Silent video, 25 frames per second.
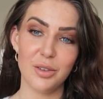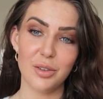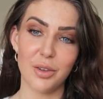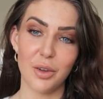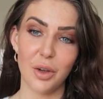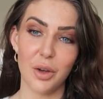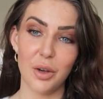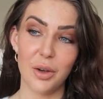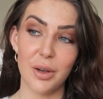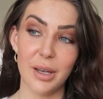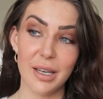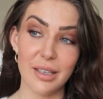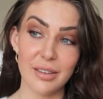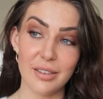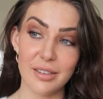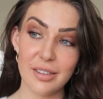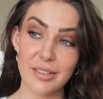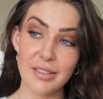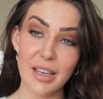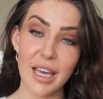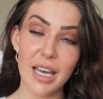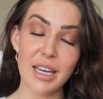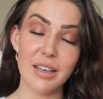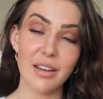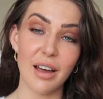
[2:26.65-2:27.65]
So
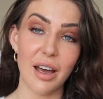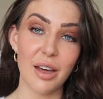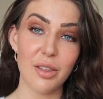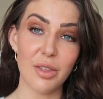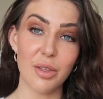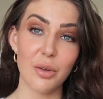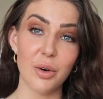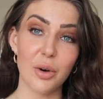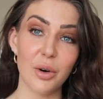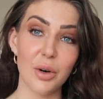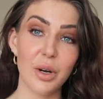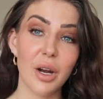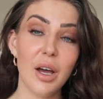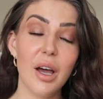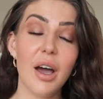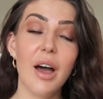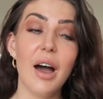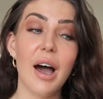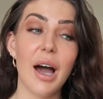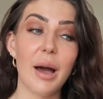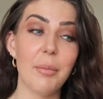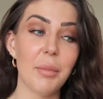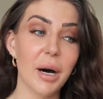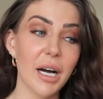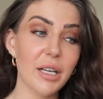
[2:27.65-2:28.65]
instead, I thought
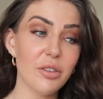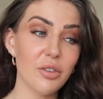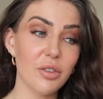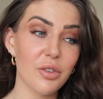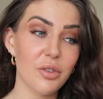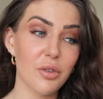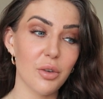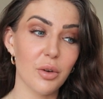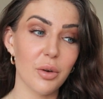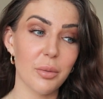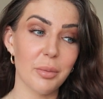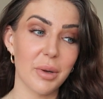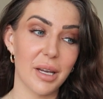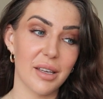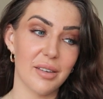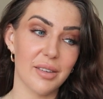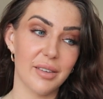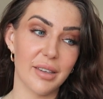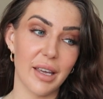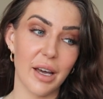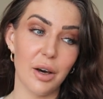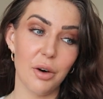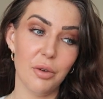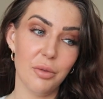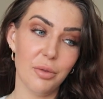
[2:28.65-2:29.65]
I might just do it
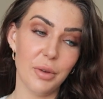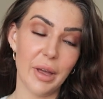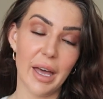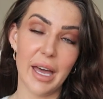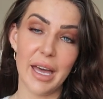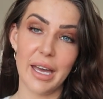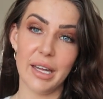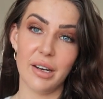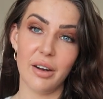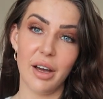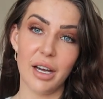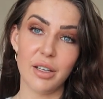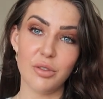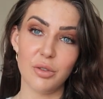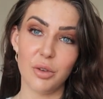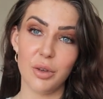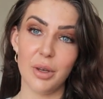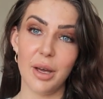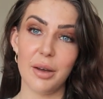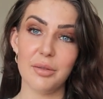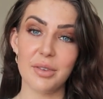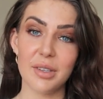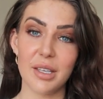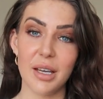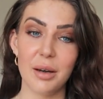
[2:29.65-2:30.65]
myself, and I do
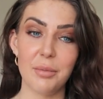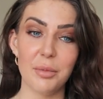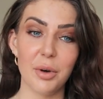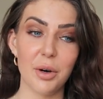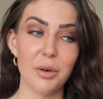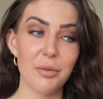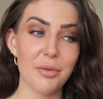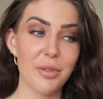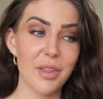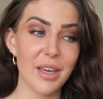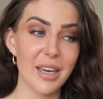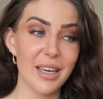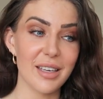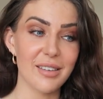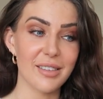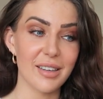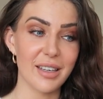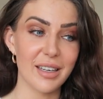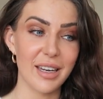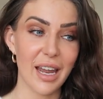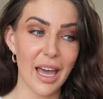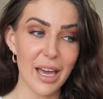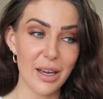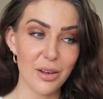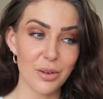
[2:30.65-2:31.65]
have some of these
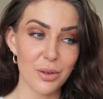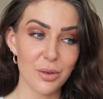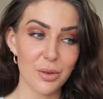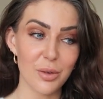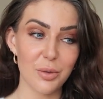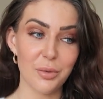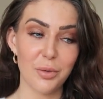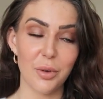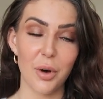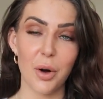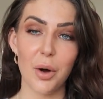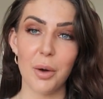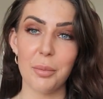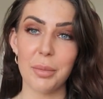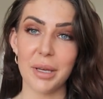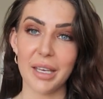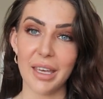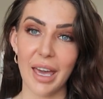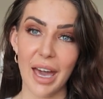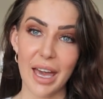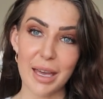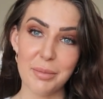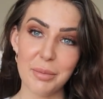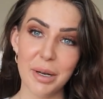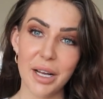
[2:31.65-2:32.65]
nails from
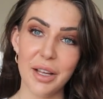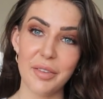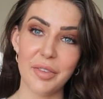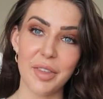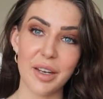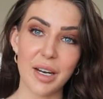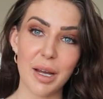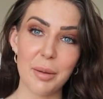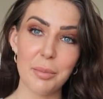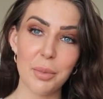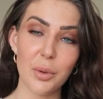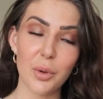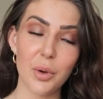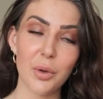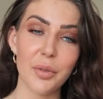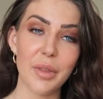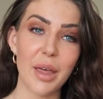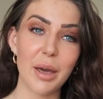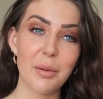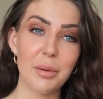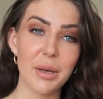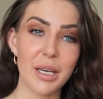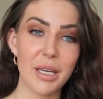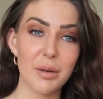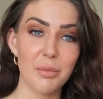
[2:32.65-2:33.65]
Kmart that I bought.
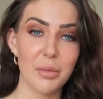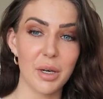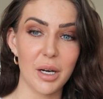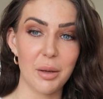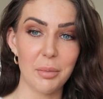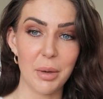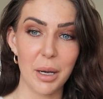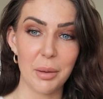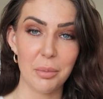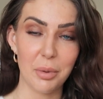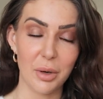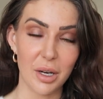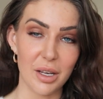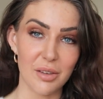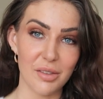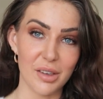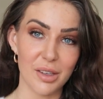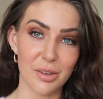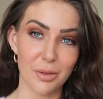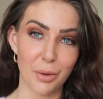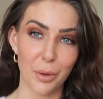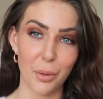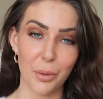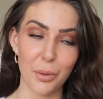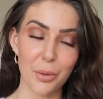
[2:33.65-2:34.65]
They were in one of my
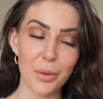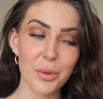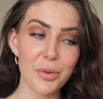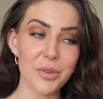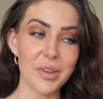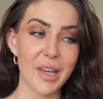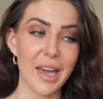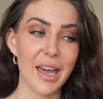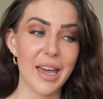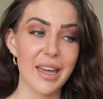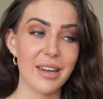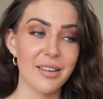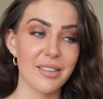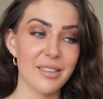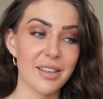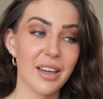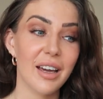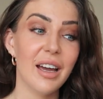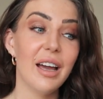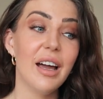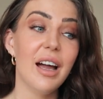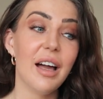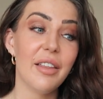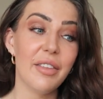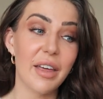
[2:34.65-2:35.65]
previous hauls, and
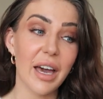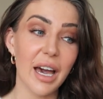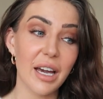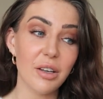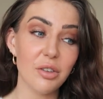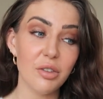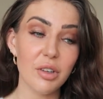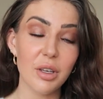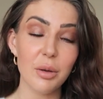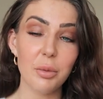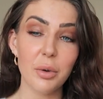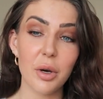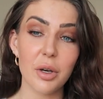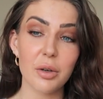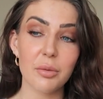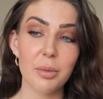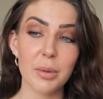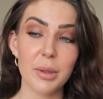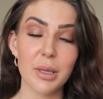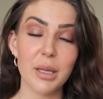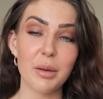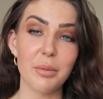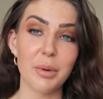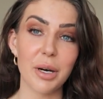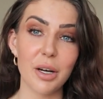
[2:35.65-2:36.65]
they actually work
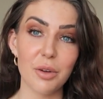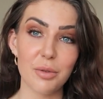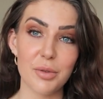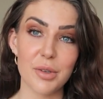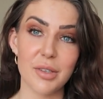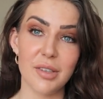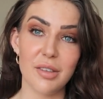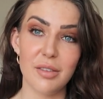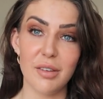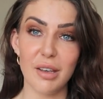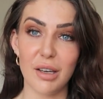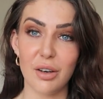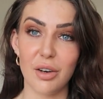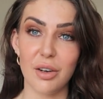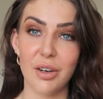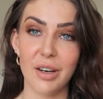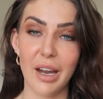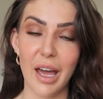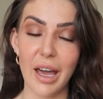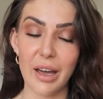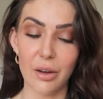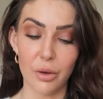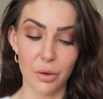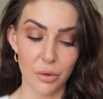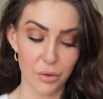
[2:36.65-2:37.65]
really well for stick-on
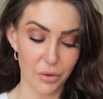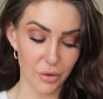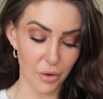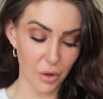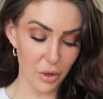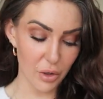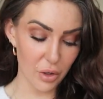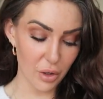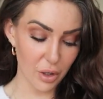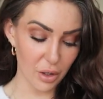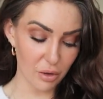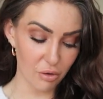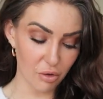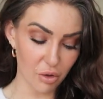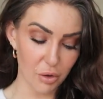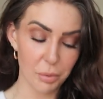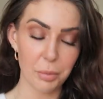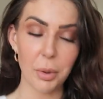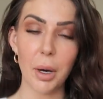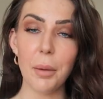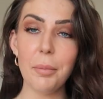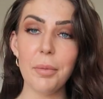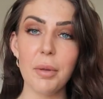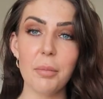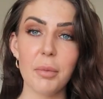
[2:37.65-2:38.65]
nails. So you can just
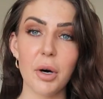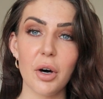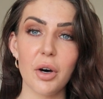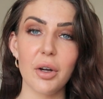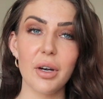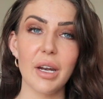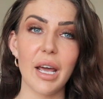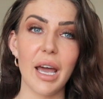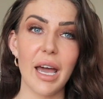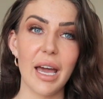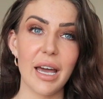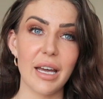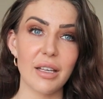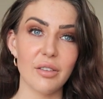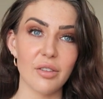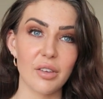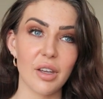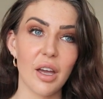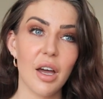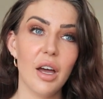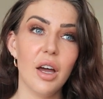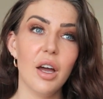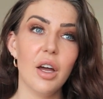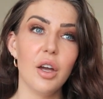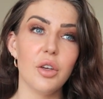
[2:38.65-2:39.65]
pop them on and,
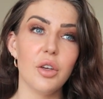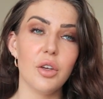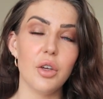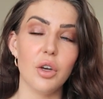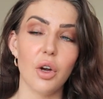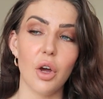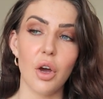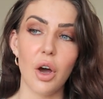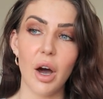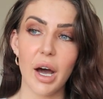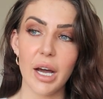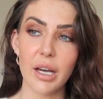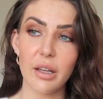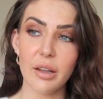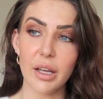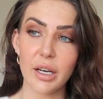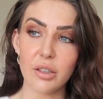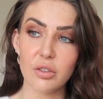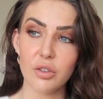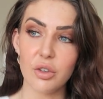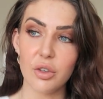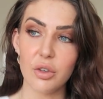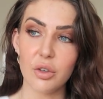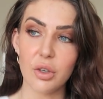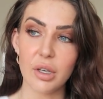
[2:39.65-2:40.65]
you know, I
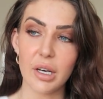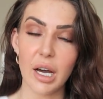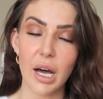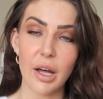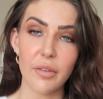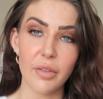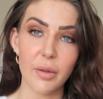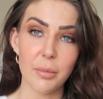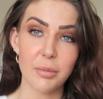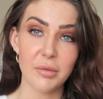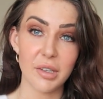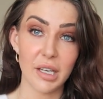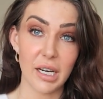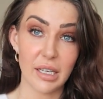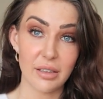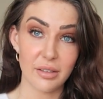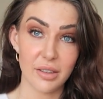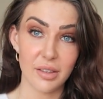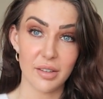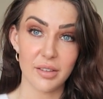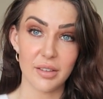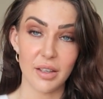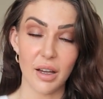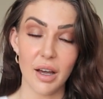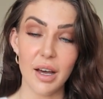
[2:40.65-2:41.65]
like to cut them down
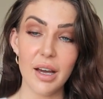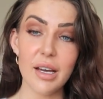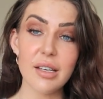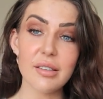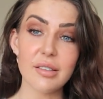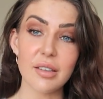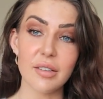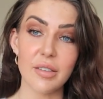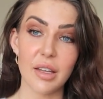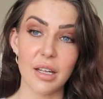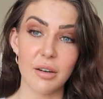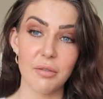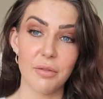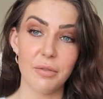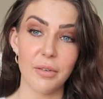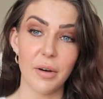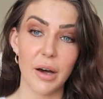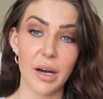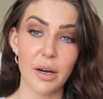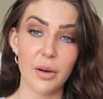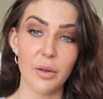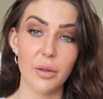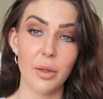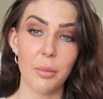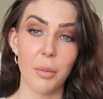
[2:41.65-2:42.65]
to size and then
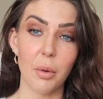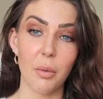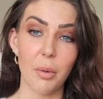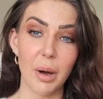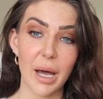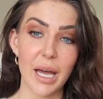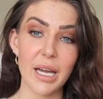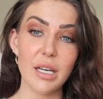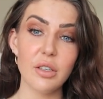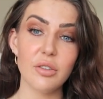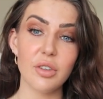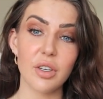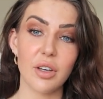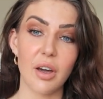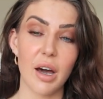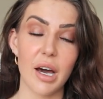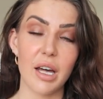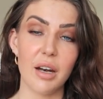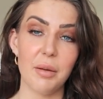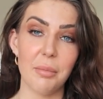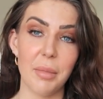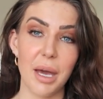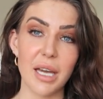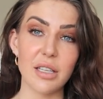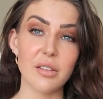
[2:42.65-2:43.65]
file them away to
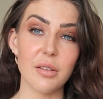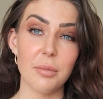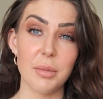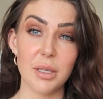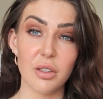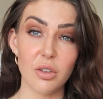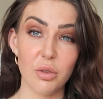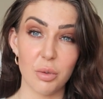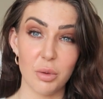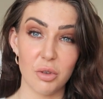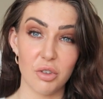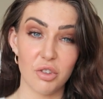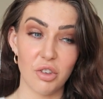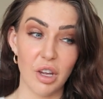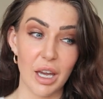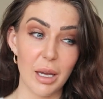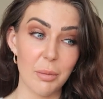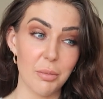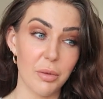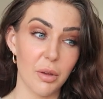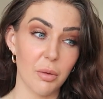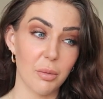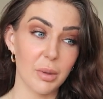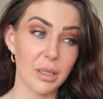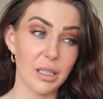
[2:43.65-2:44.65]
kind of make them into a
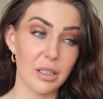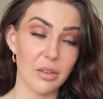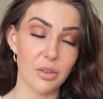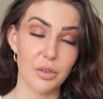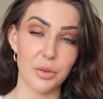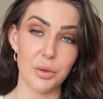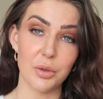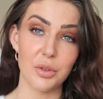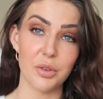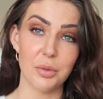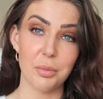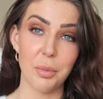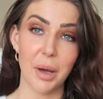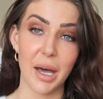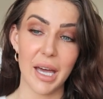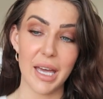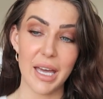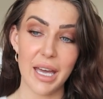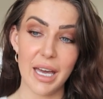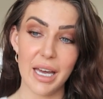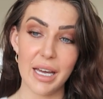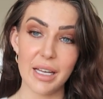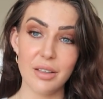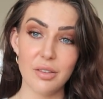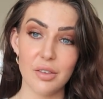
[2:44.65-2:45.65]
shape that really suits my
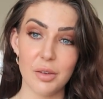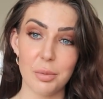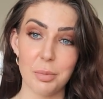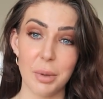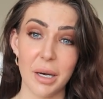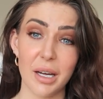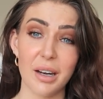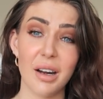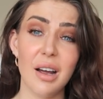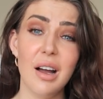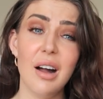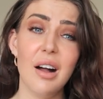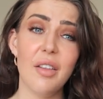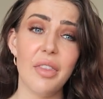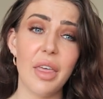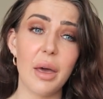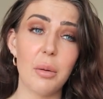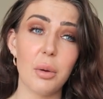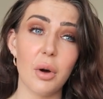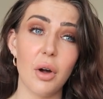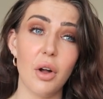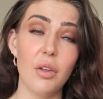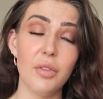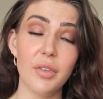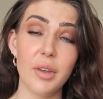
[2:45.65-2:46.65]
hands. But they
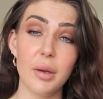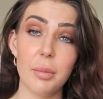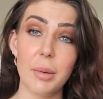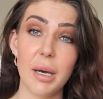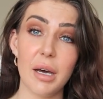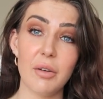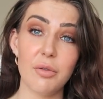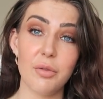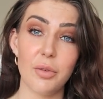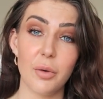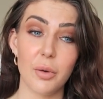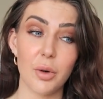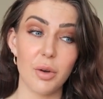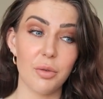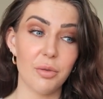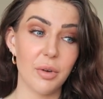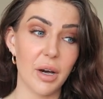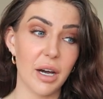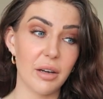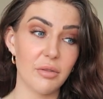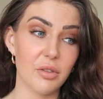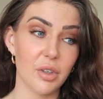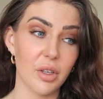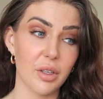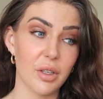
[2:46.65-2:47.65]
were only about $4 to
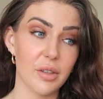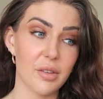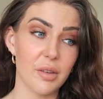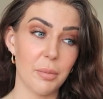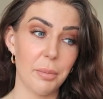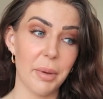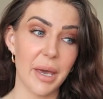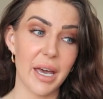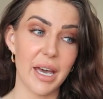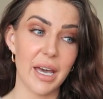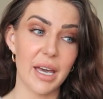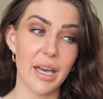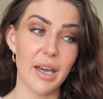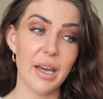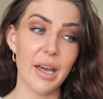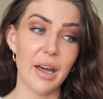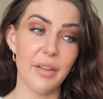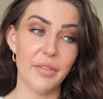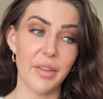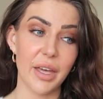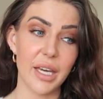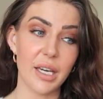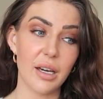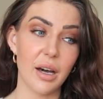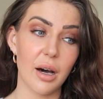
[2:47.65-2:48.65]
$5 a pair,
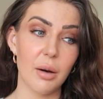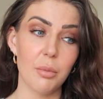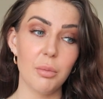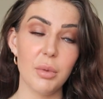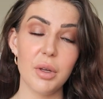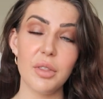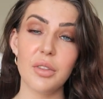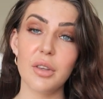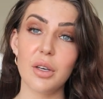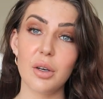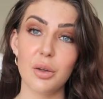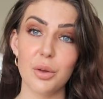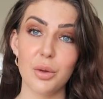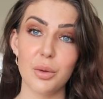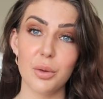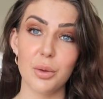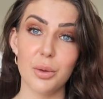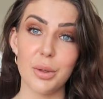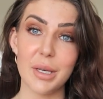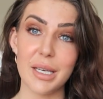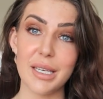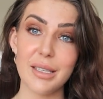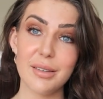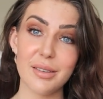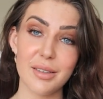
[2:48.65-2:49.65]
and they come with the
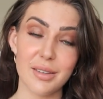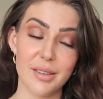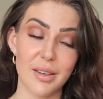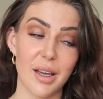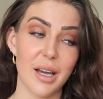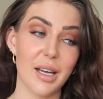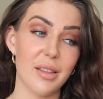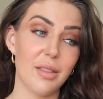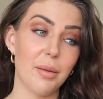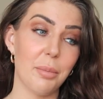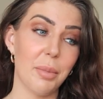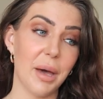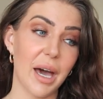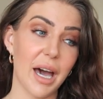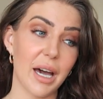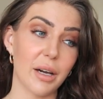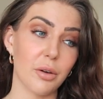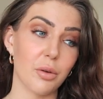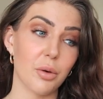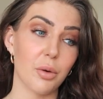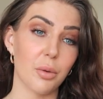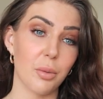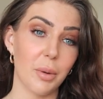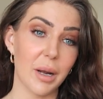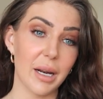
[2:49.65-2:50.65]
glue inside the
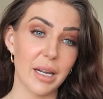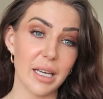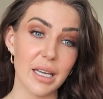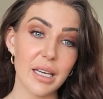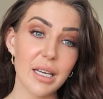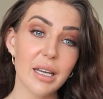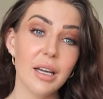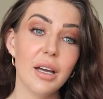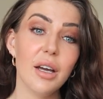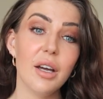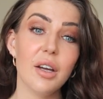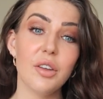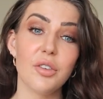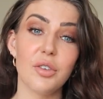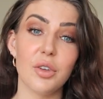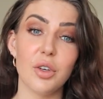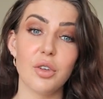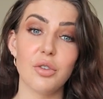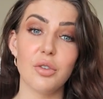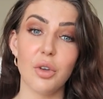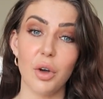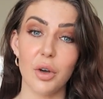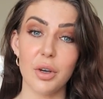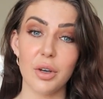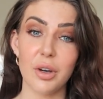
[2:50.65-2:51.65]
pack already, so
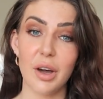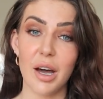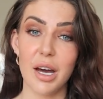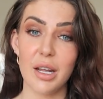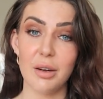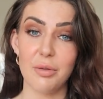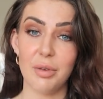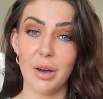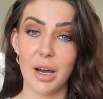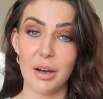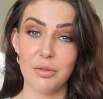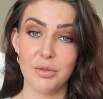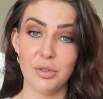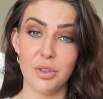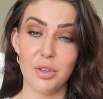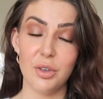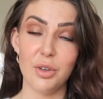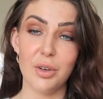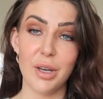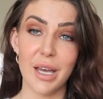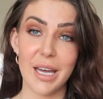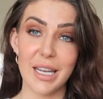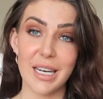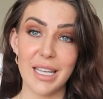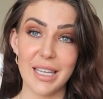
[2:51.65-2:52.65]
you don't kind of have to
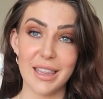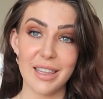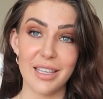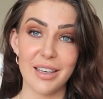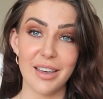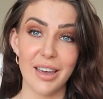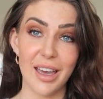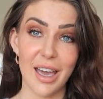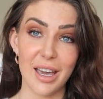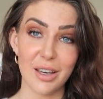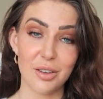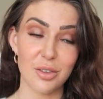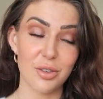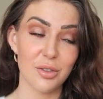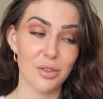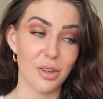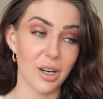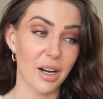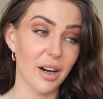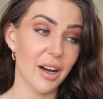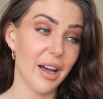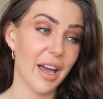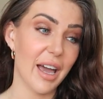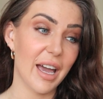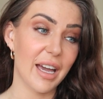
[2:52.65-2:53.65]
do anything extra.